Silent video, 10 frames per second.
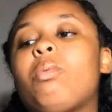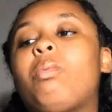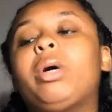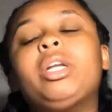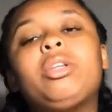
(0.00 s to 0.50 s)

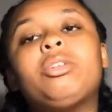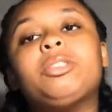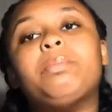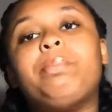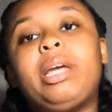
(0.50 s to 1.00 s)
one of
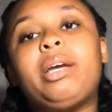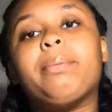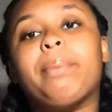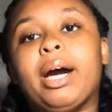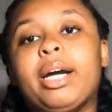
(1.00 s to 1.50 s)
those
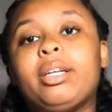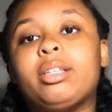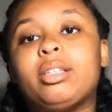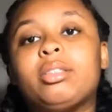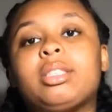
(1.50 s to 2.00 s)
big
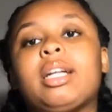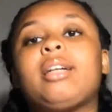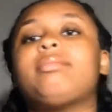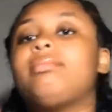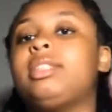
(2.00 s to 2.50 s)
binders,
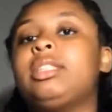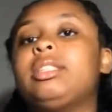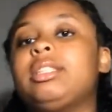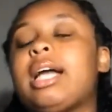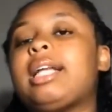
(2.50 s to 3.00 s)
like
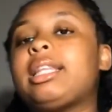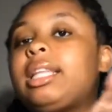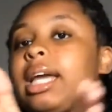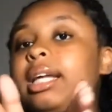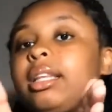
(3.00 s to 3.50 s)
not the
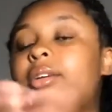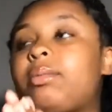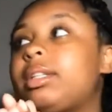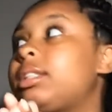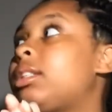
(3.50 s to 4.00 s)
like little
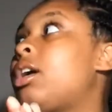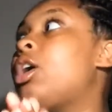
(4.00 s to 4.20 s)
ones.